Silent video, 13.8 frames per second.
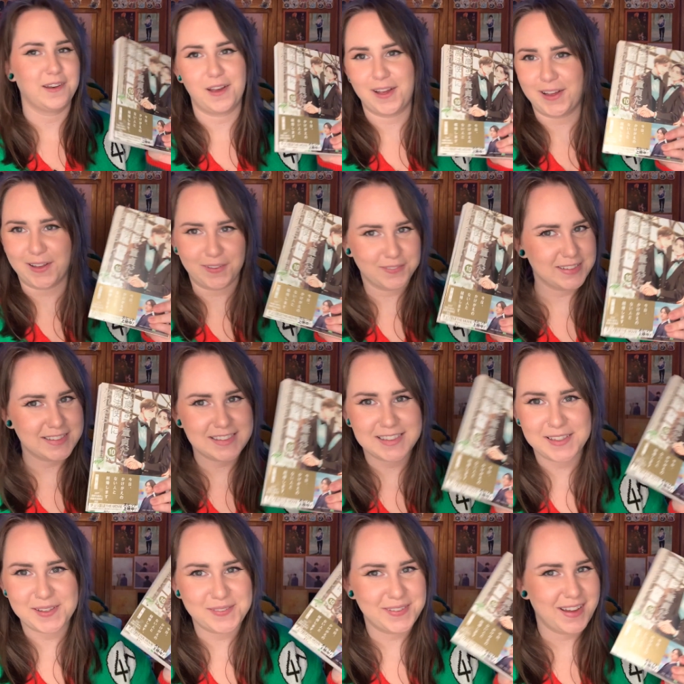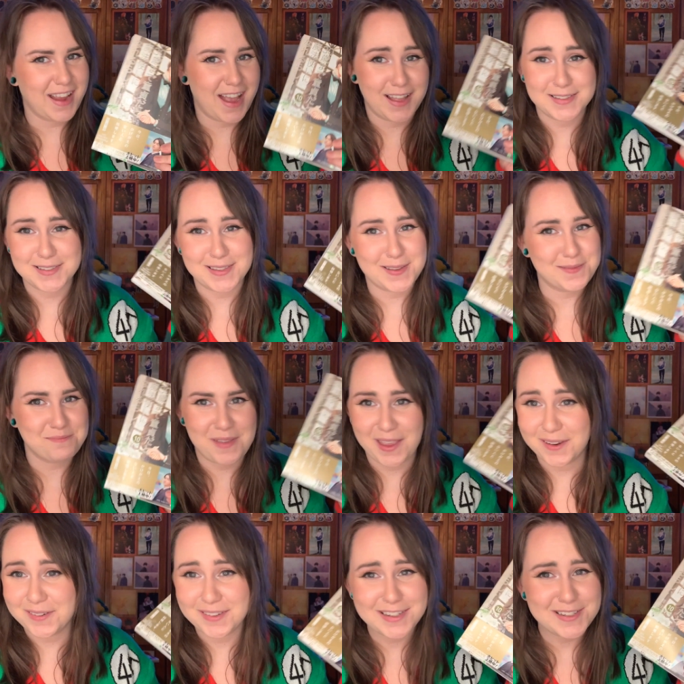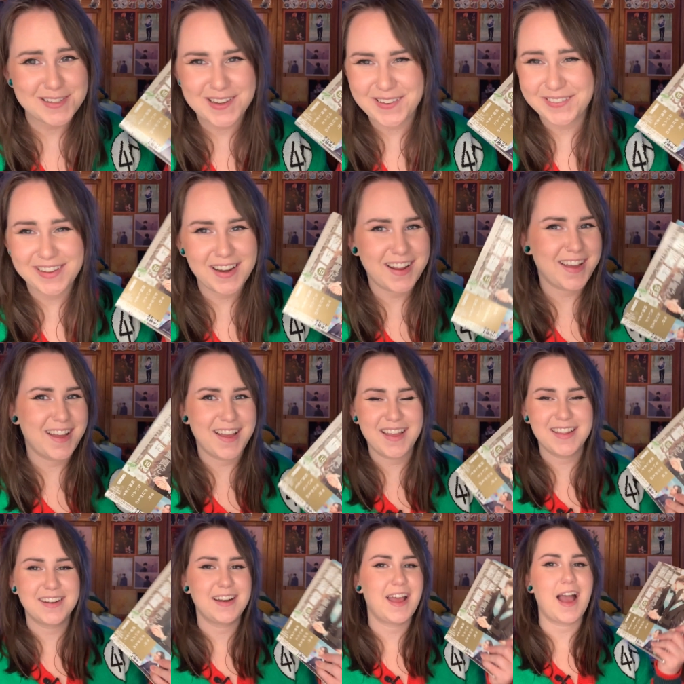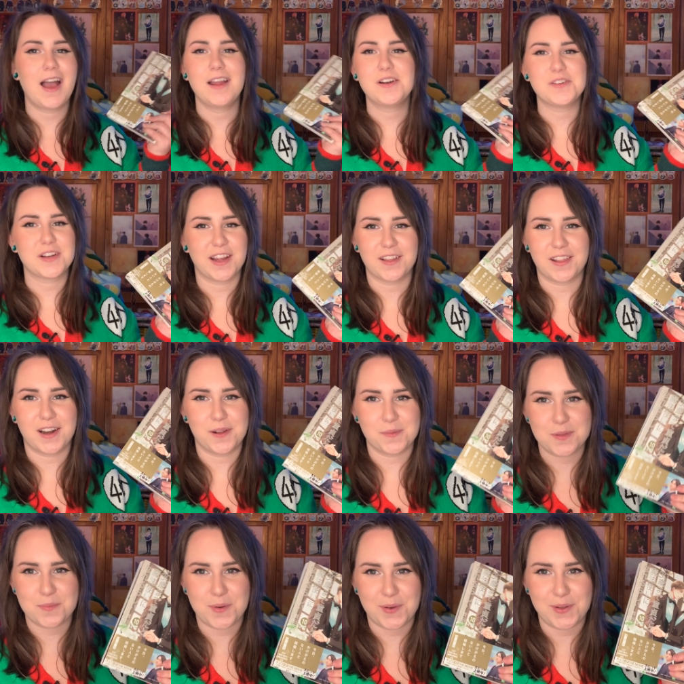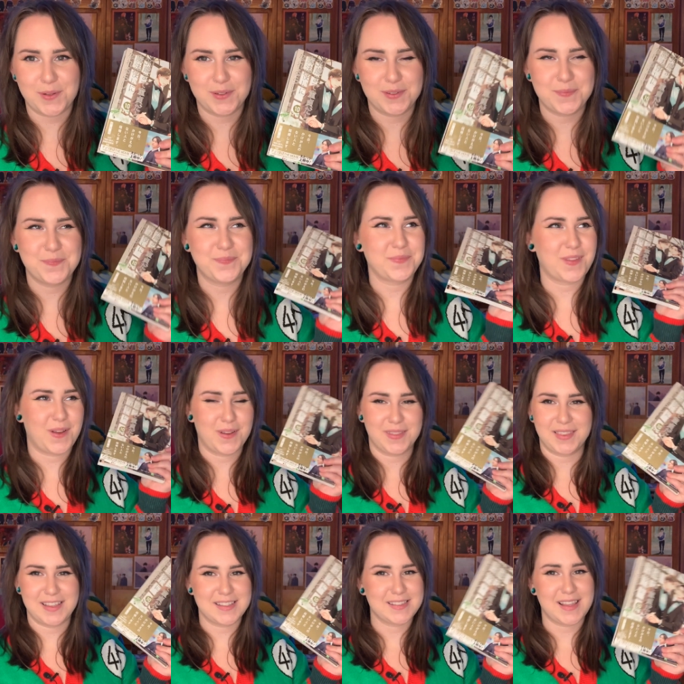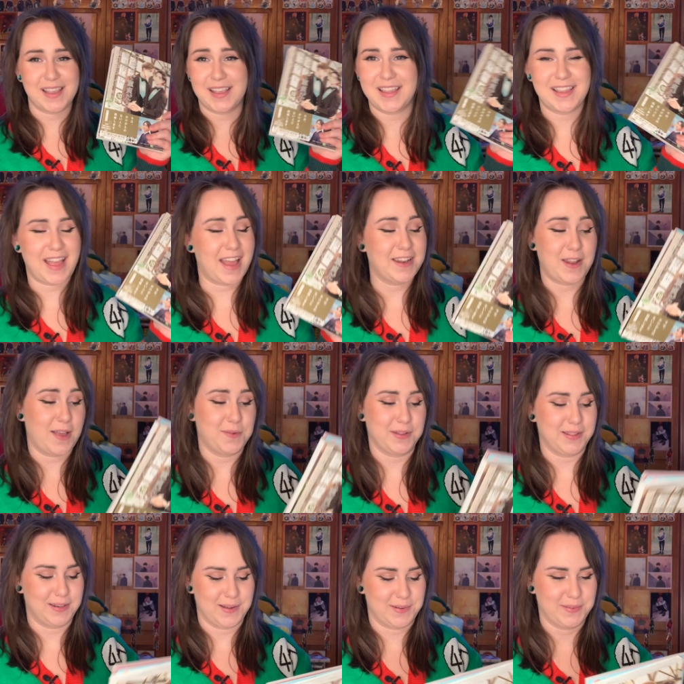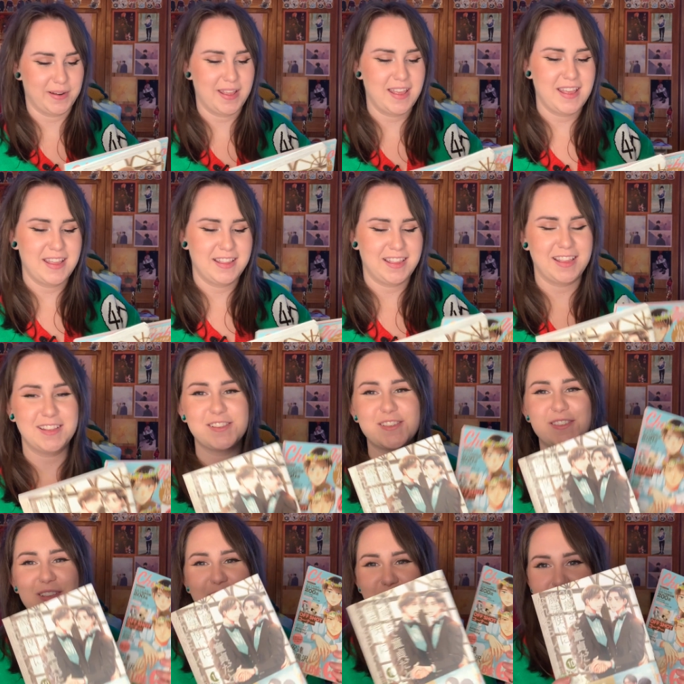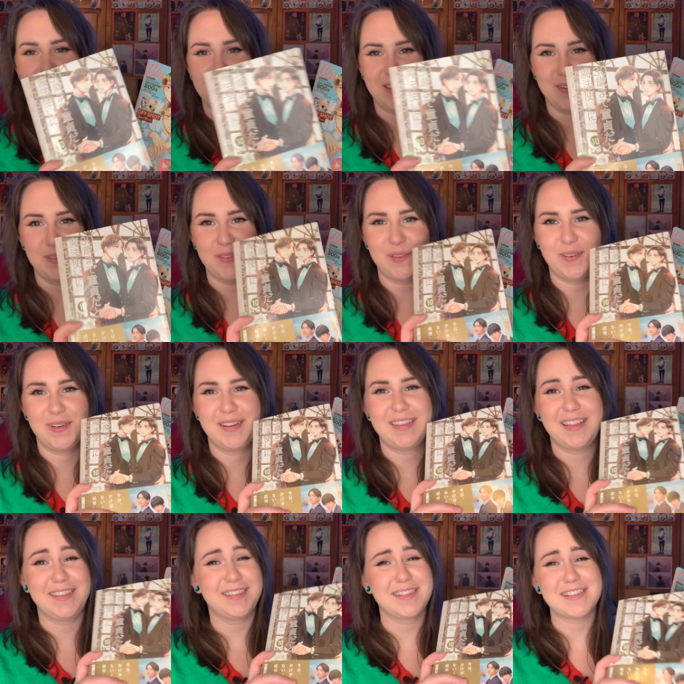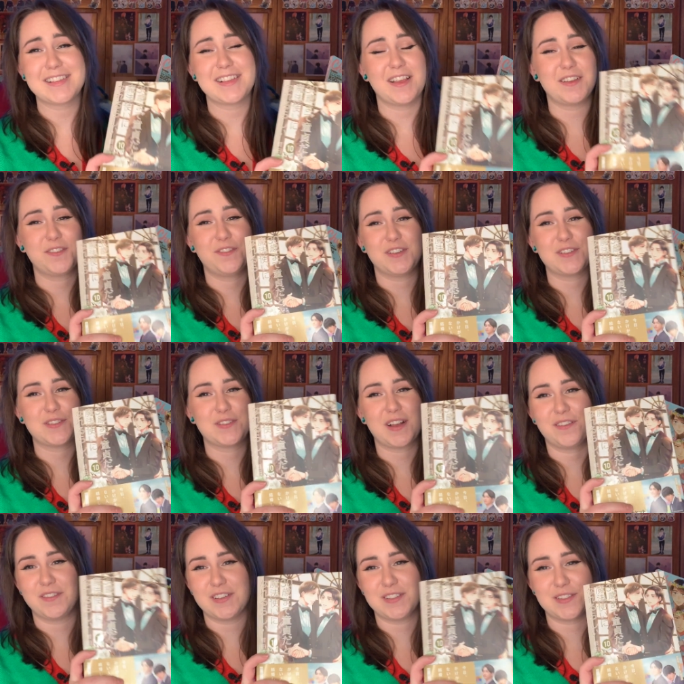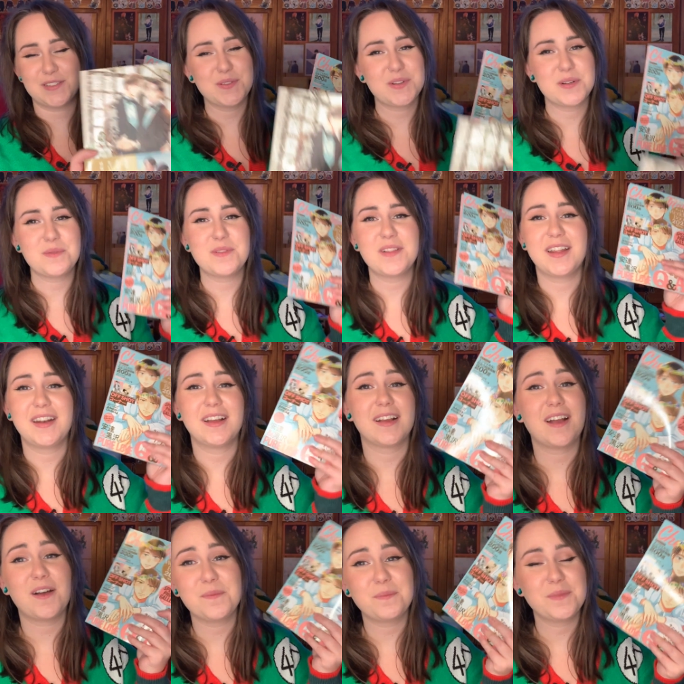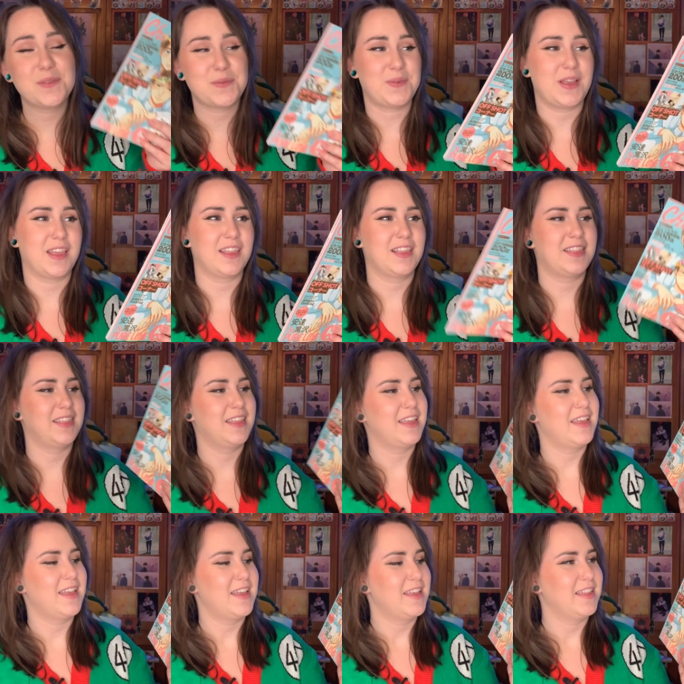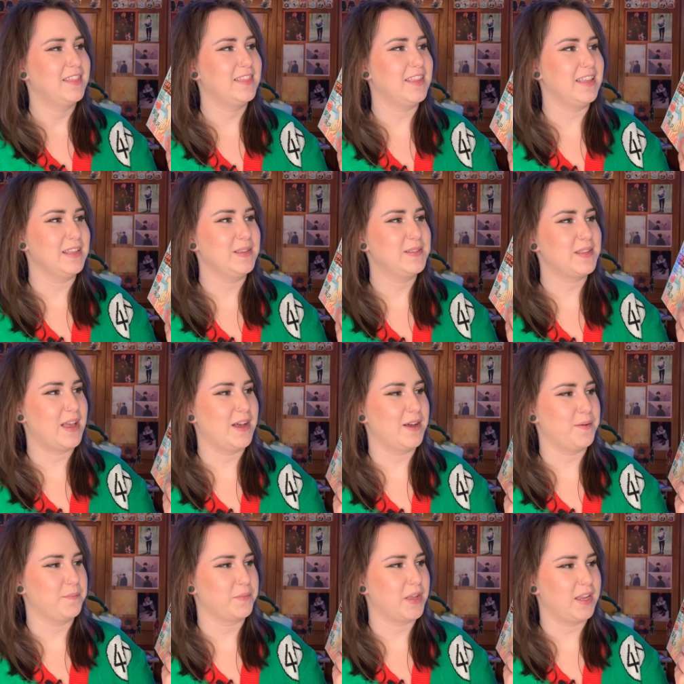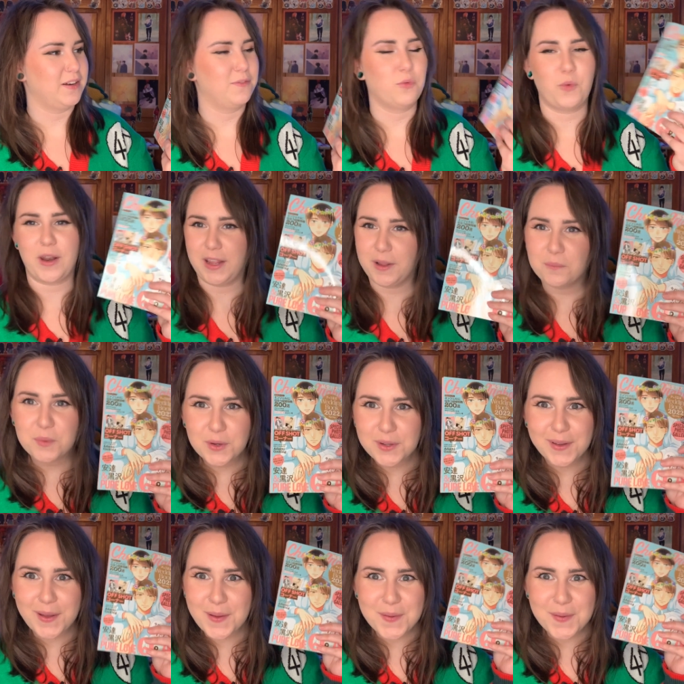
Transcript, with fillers: Obviously, we got some marriage going on. I don't care that I'm spoiled on this, like, it, I, I really don't. It's so cute. Like, this official cover is adorable, and it comes with this um, kind of wedding book,